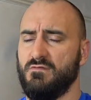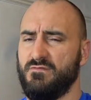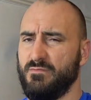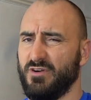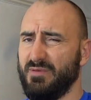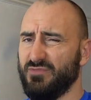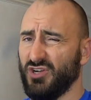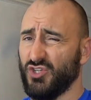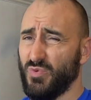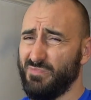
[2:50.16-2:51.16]
From what I remember, you
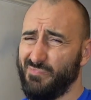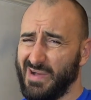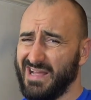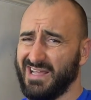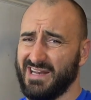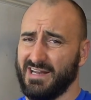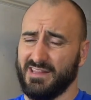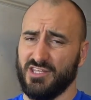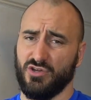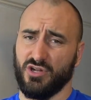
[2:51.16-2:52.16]
got to swim back, and then I
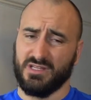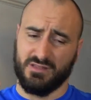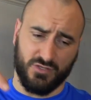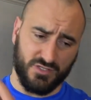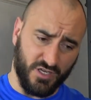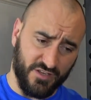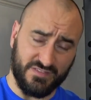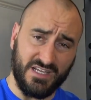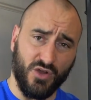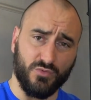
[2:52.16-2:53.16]
think you got to dive
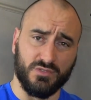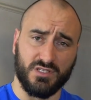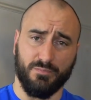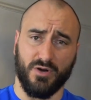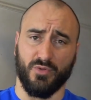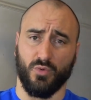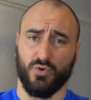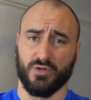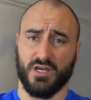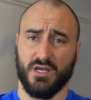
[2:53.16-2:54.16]
down to the bottom of the
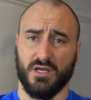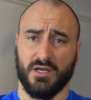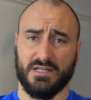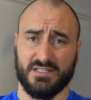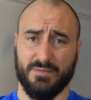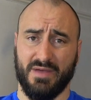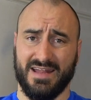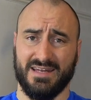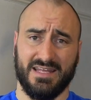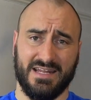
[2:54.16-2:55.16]
water in the deep
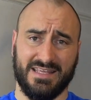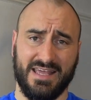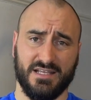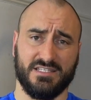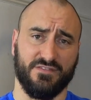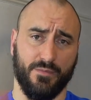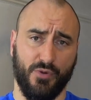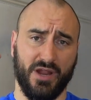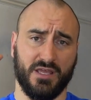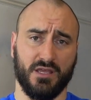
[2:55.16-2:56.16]
end, and then get yourself a
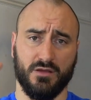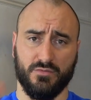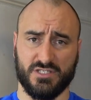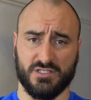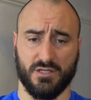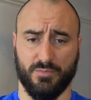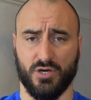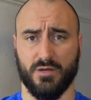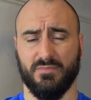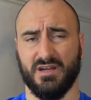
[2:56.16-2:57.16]
brick, which is at the
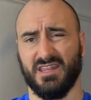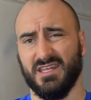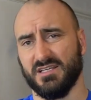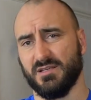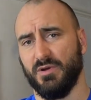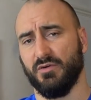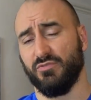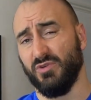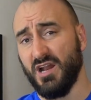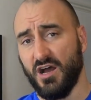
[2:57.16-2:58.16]
bottom, and I think it's about
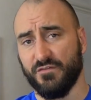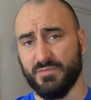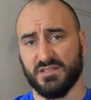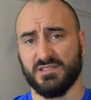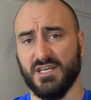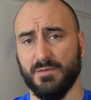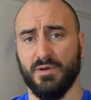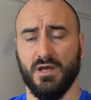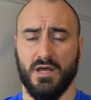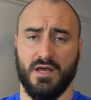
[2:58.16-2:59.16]
3.5 meters deep.
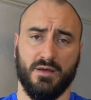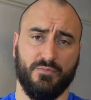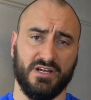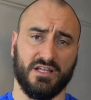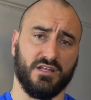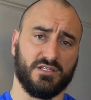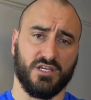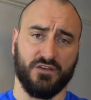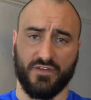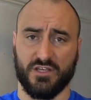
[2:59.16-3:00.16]
Bring that to the
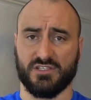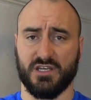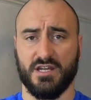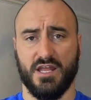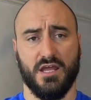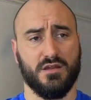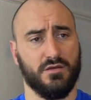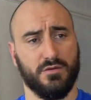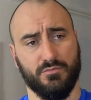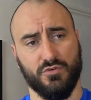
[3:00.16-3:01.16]
surface, and then
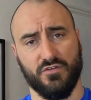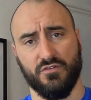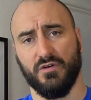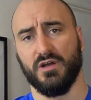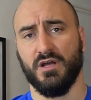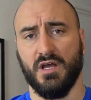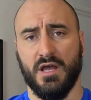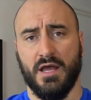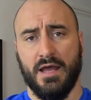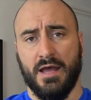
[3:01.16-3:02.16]
move over.
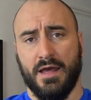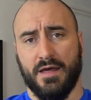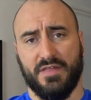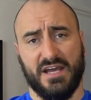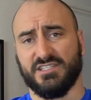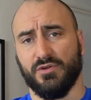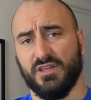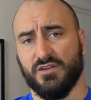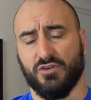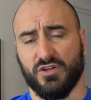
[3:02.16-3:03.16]
That is
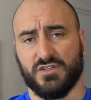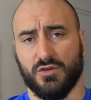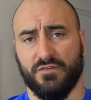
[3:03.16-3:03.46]
everything you've got to do.